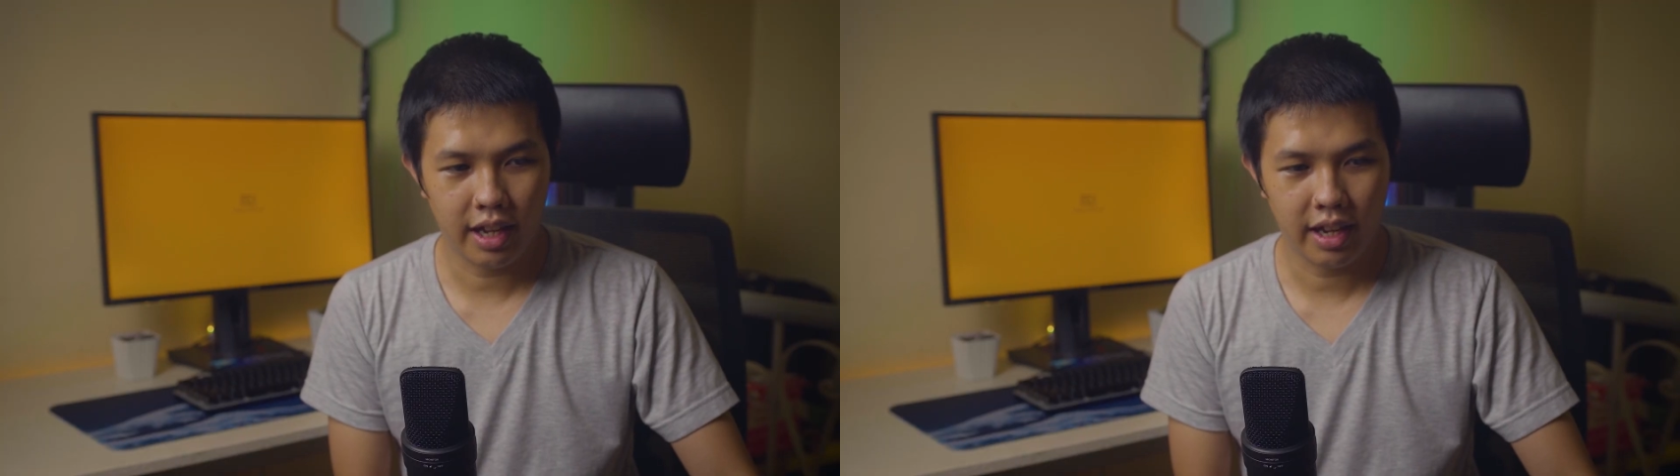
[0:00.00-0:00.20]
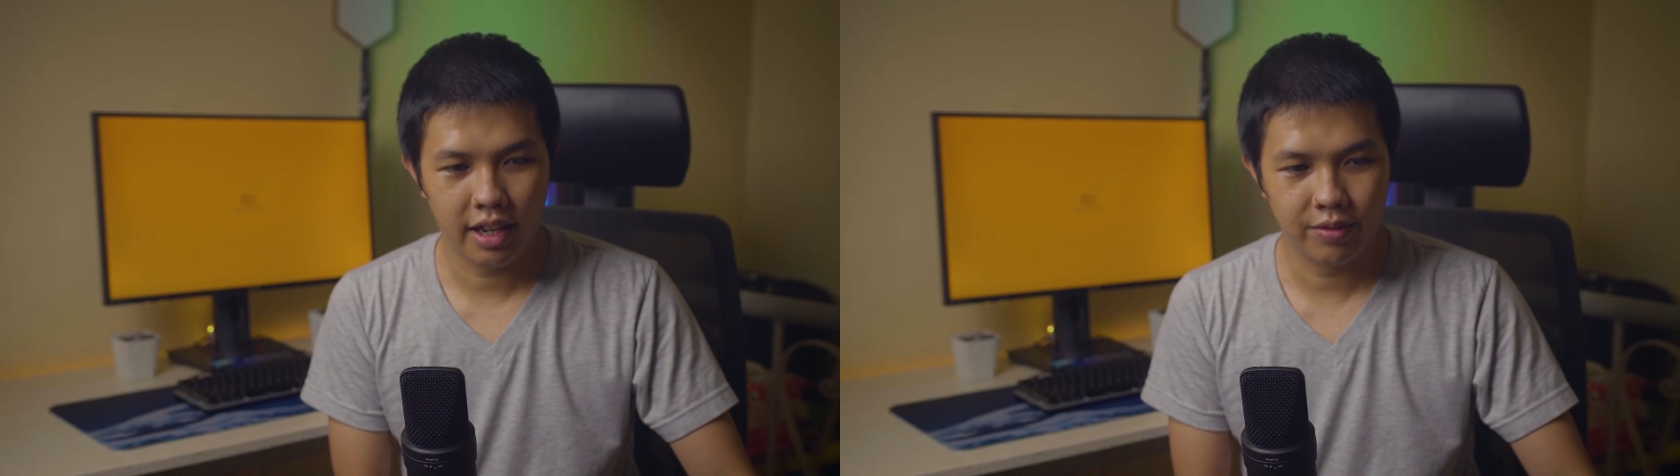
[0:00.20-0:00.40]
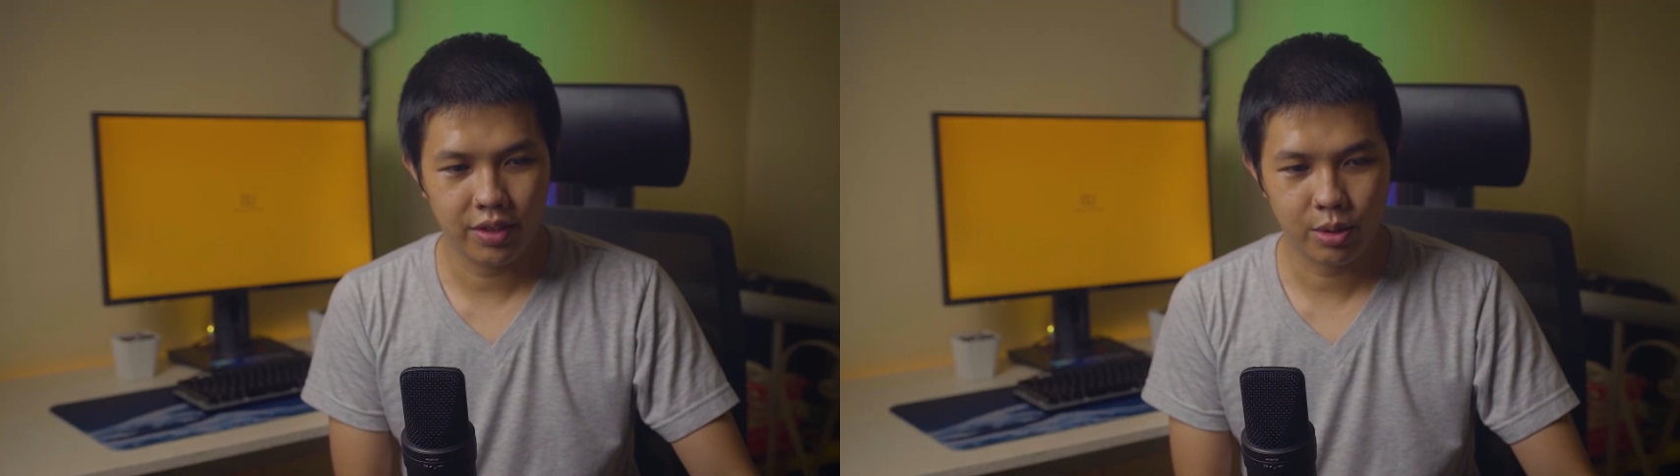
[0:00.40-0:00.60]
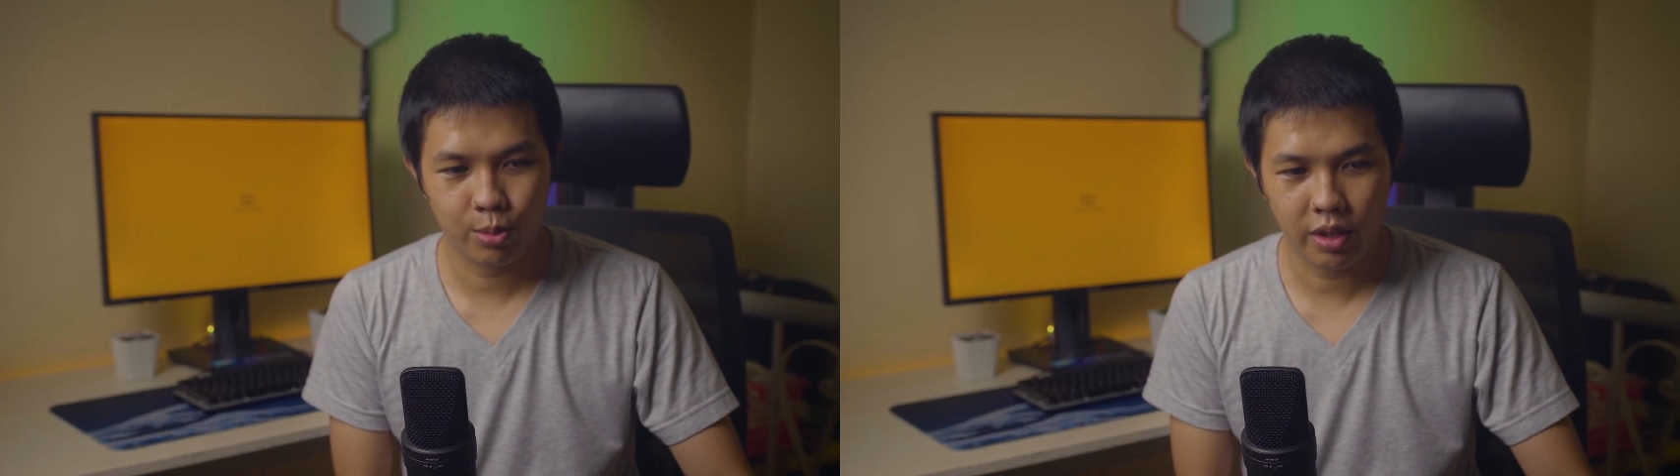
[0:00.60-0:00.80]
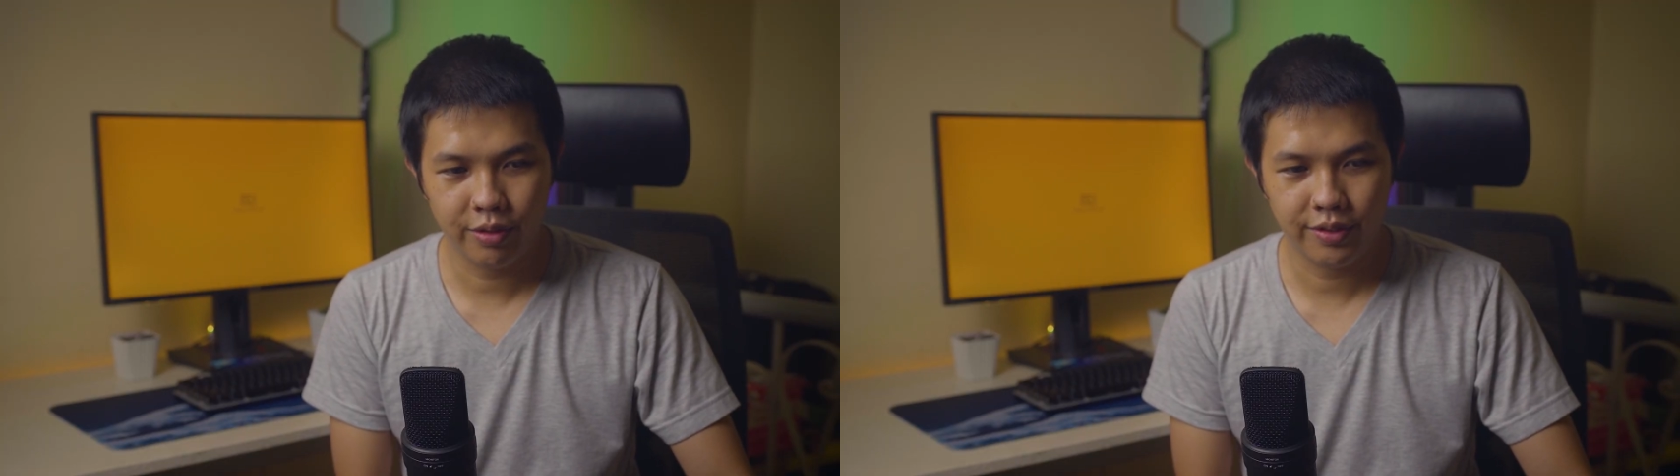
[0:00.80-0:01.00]
I have this
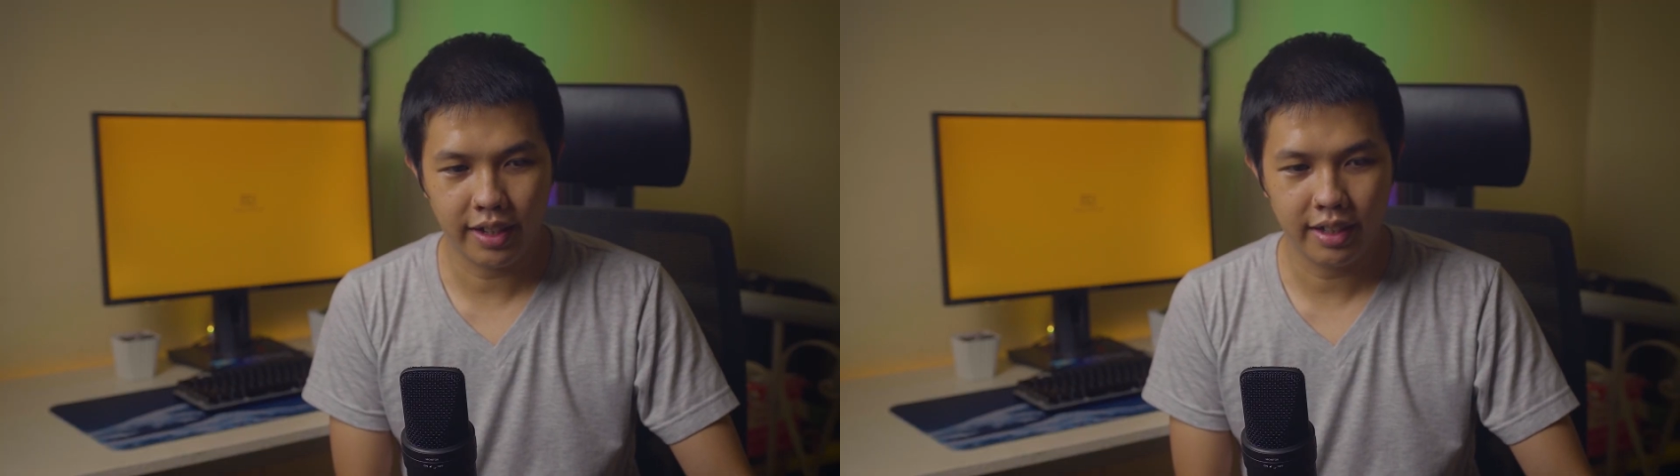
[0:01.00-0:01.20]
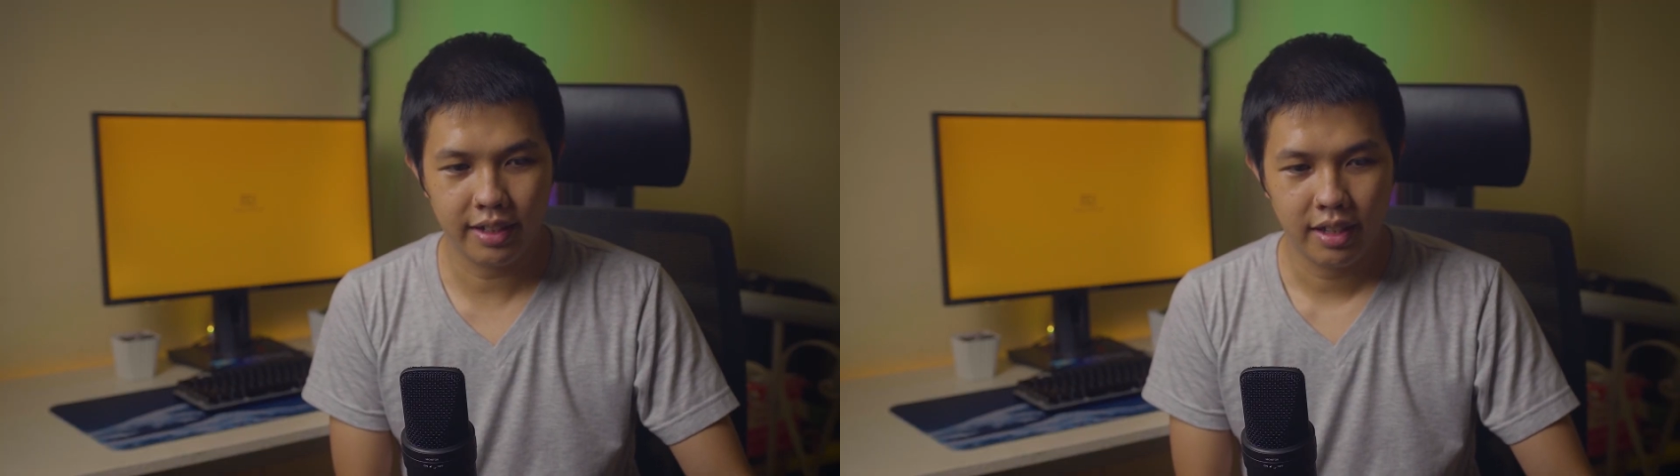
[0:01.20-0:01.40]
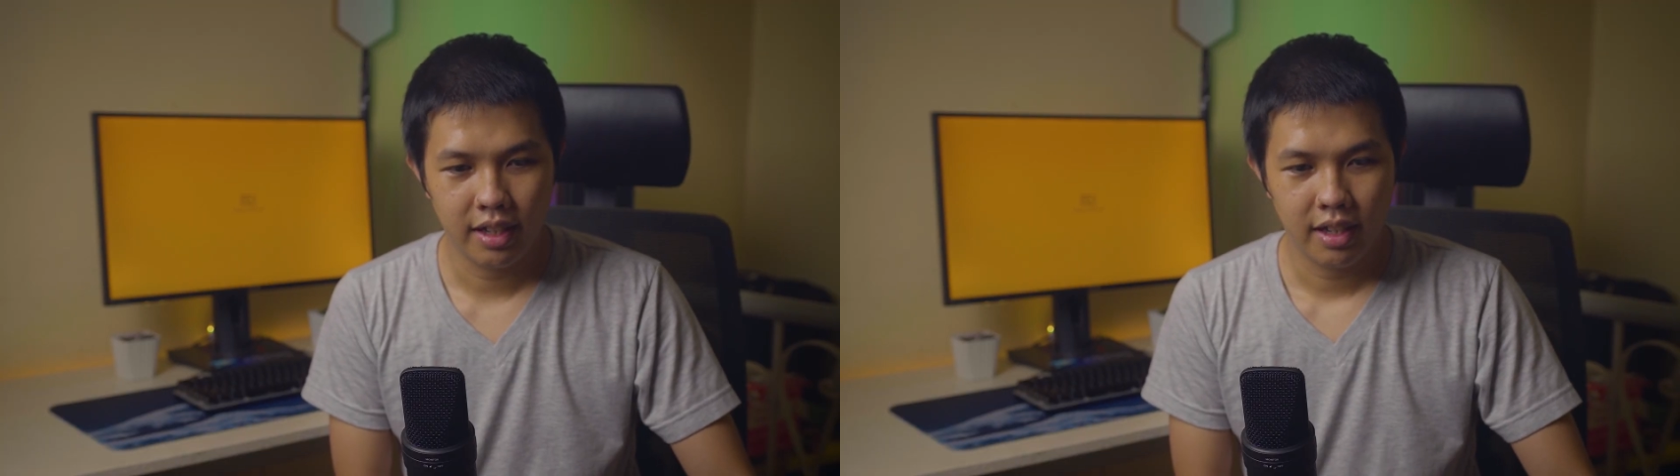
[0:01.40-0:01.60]
one friend